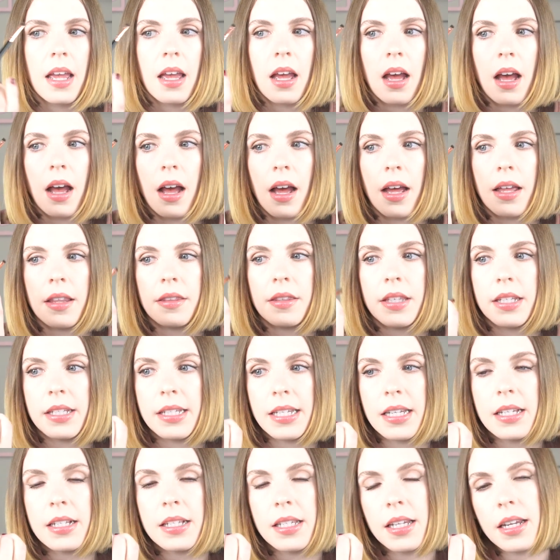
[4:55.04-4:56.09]
The
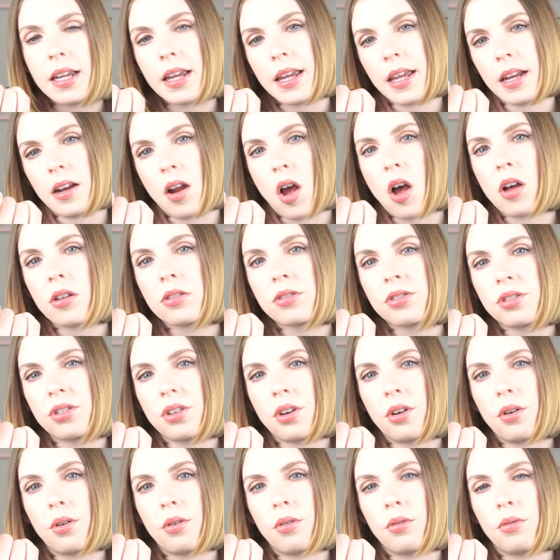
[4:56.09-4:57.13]
tinting can
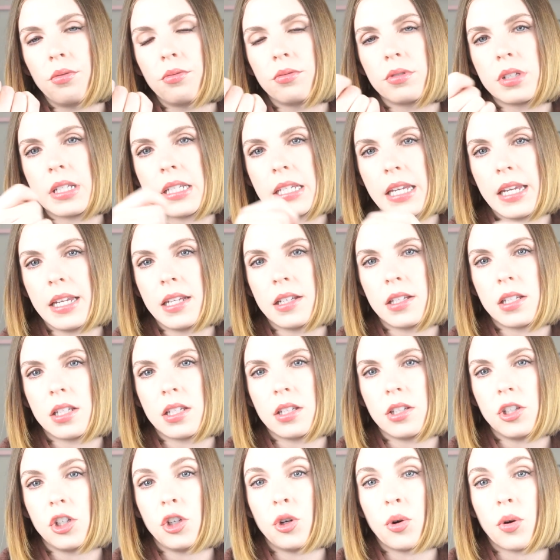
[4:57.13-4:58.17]
also tint
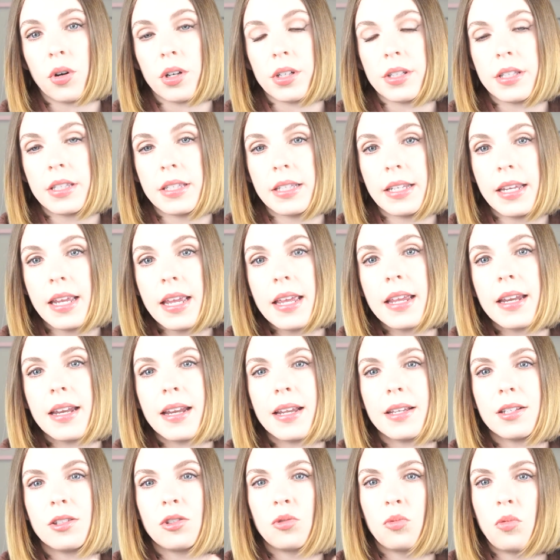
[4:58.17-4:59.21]
your skin
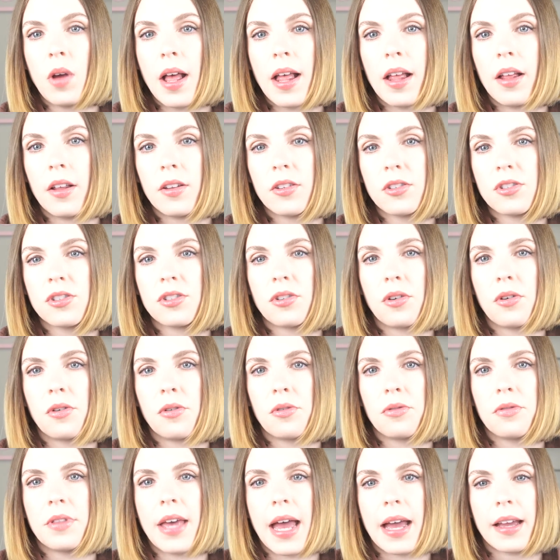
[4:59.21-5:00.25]
as well,
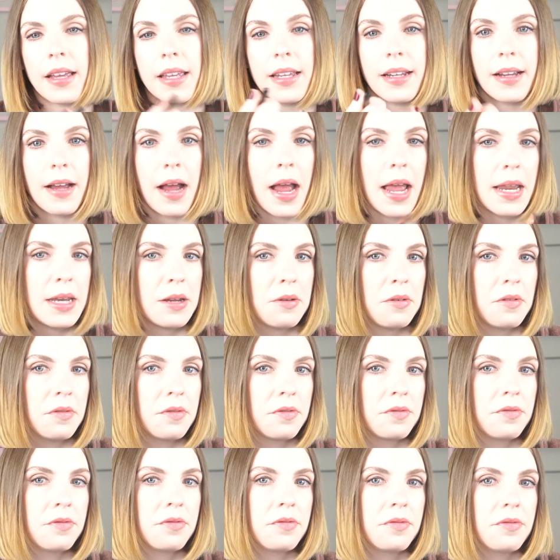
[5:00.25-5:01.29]
so that can kind of
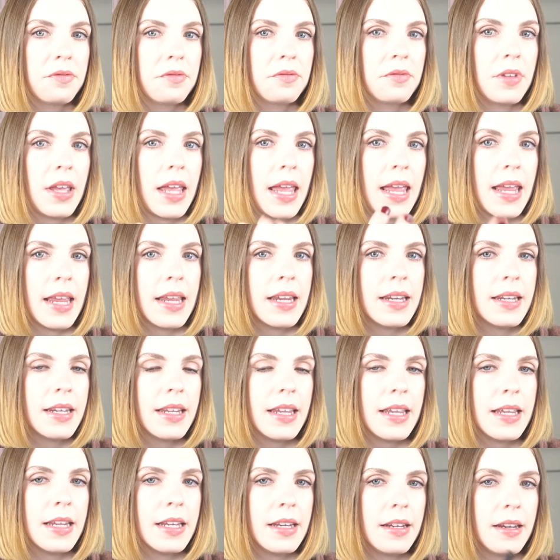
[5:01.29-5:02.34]
aid
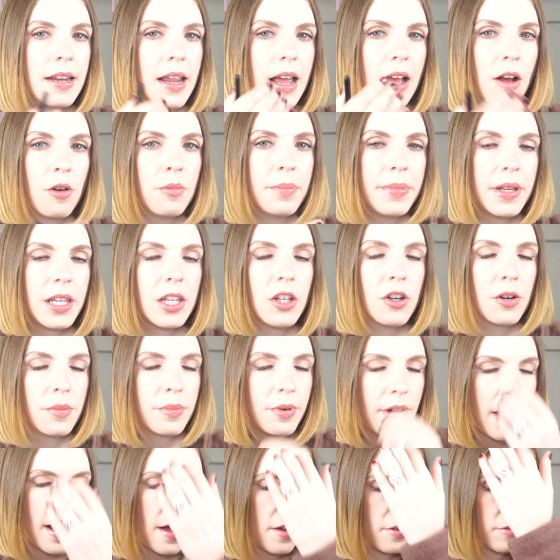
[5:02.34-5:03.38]
in helping your
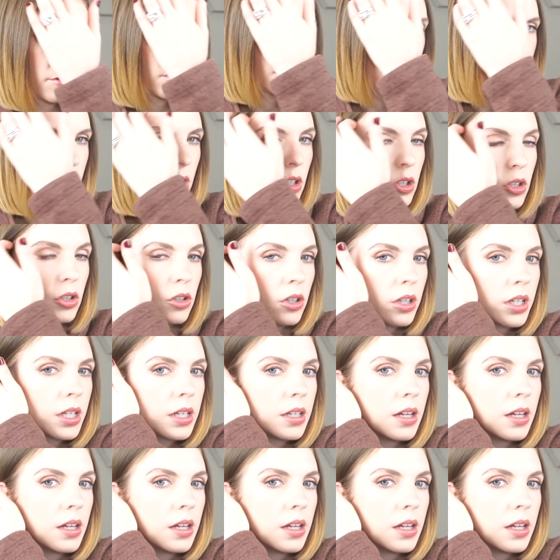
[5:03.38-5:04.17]
brows look